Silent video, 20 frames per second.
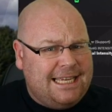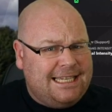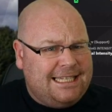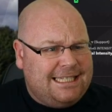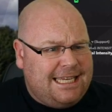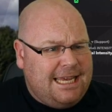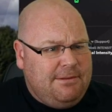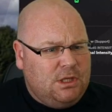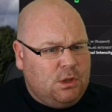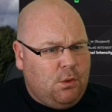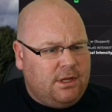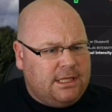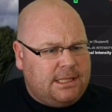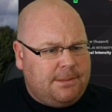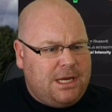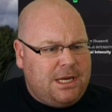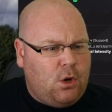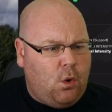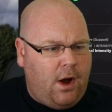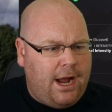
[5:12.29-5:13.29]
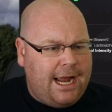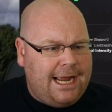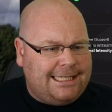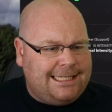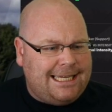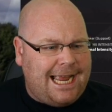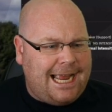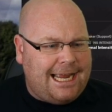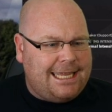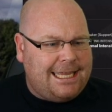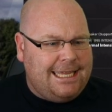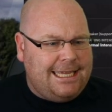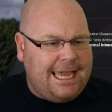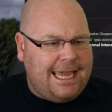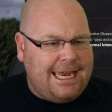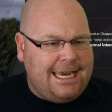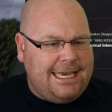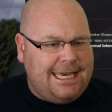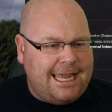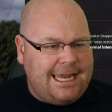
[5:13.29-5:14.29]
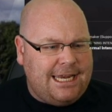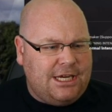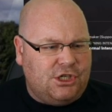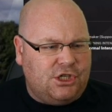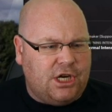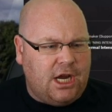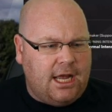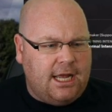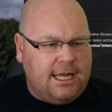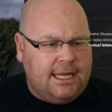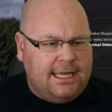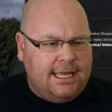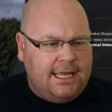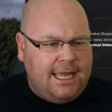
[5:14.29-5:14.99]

seem to want to be quite attacking in nature,